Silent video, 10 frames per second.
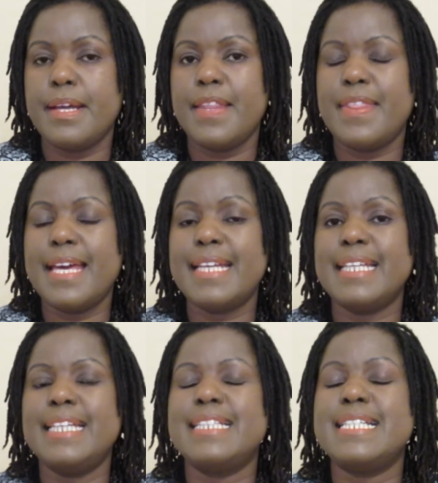Then
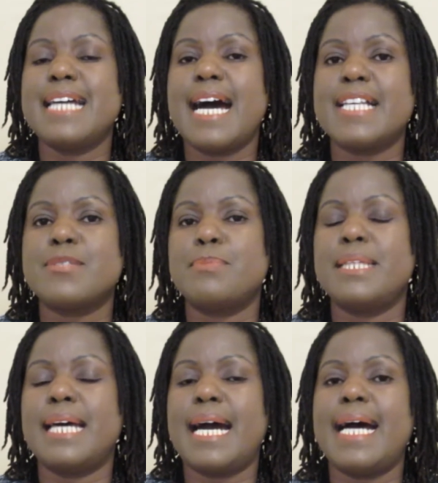it has
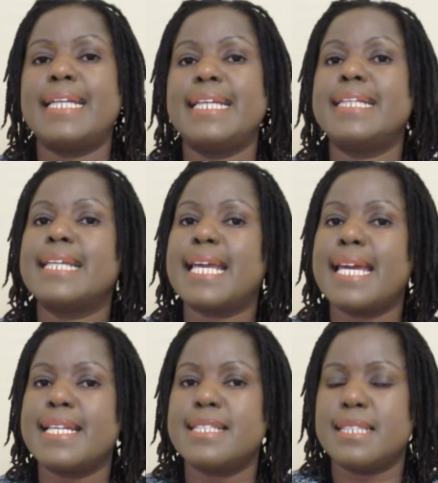been added
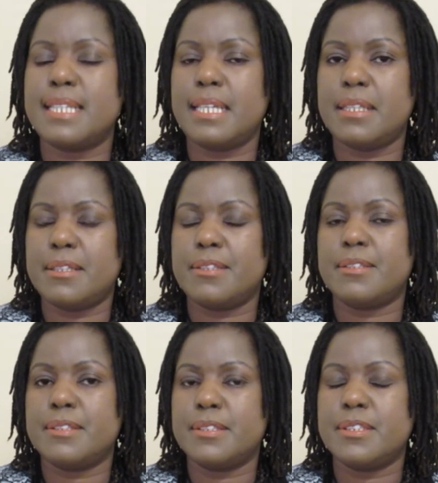quercetin.
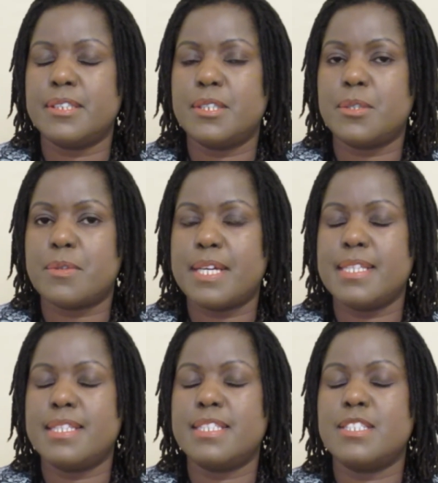All
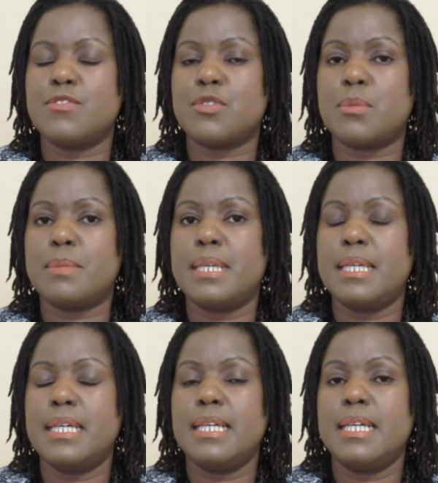right, this is from
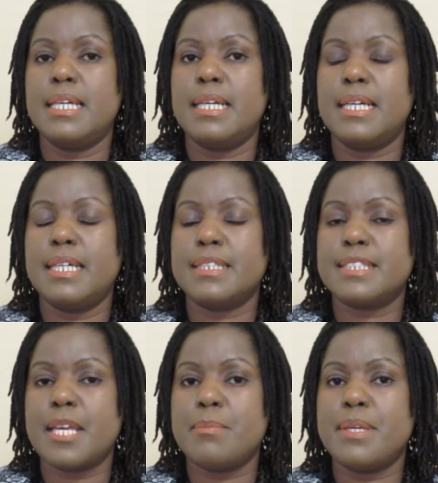
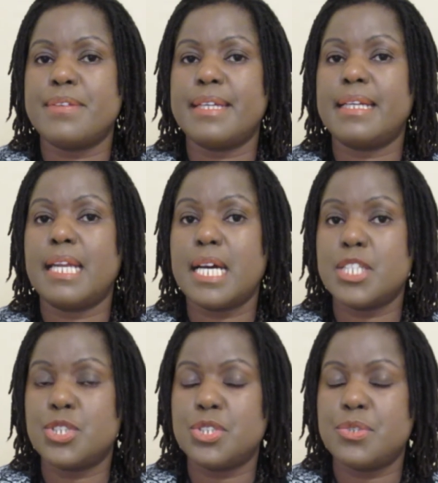Siberian
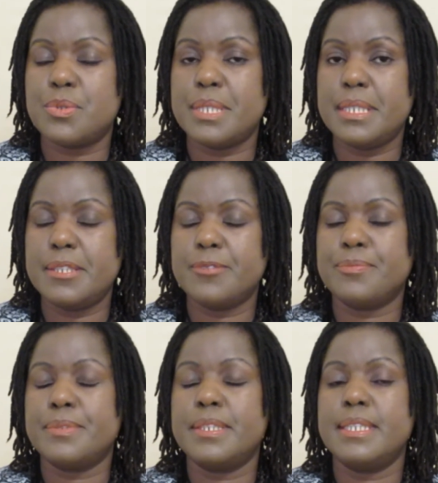larch tree.
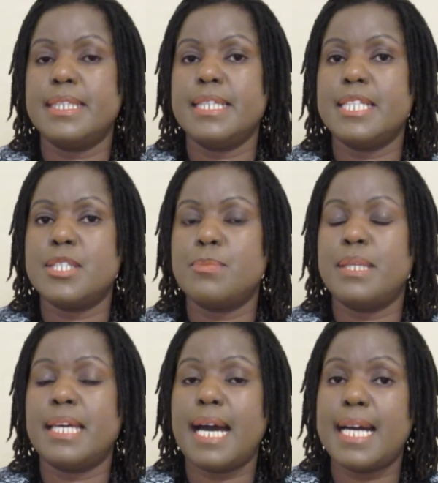It's
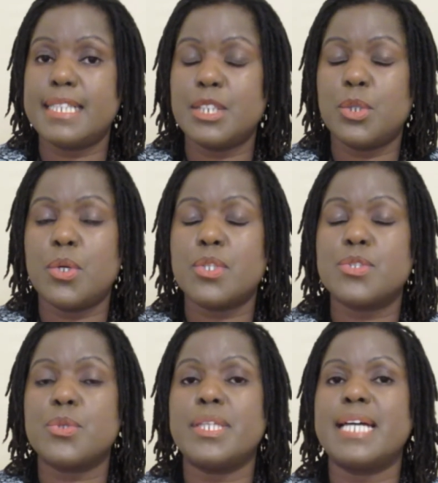been added on,
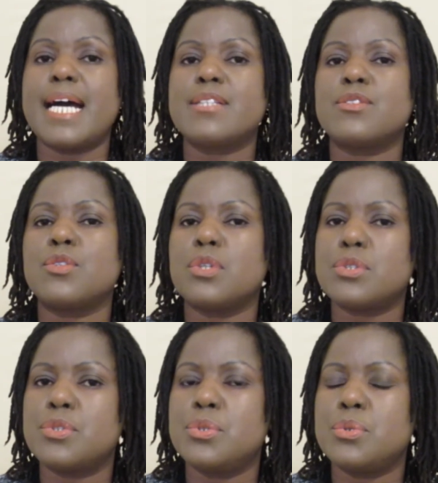so it has
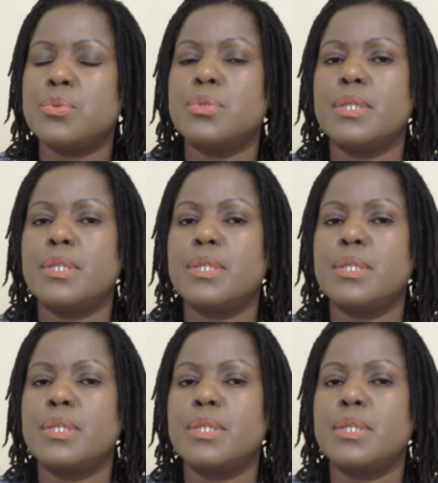those two